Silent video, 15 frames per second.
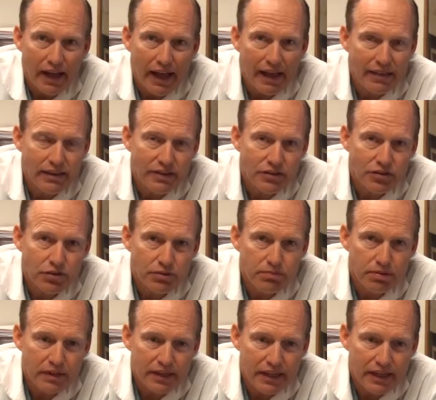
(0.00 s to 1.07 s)
Athletes who
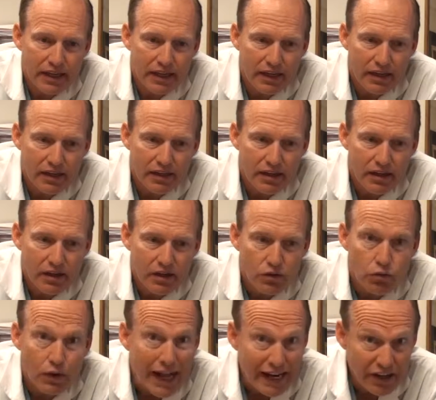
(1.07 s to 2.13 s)
play
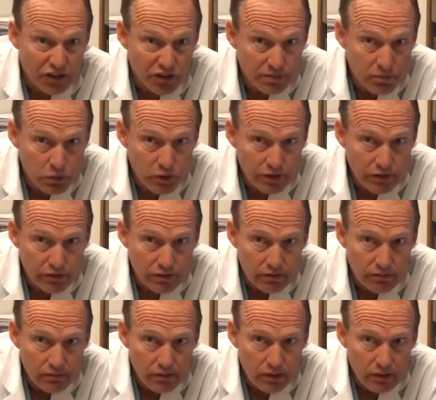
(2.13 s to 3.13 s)
racket sports,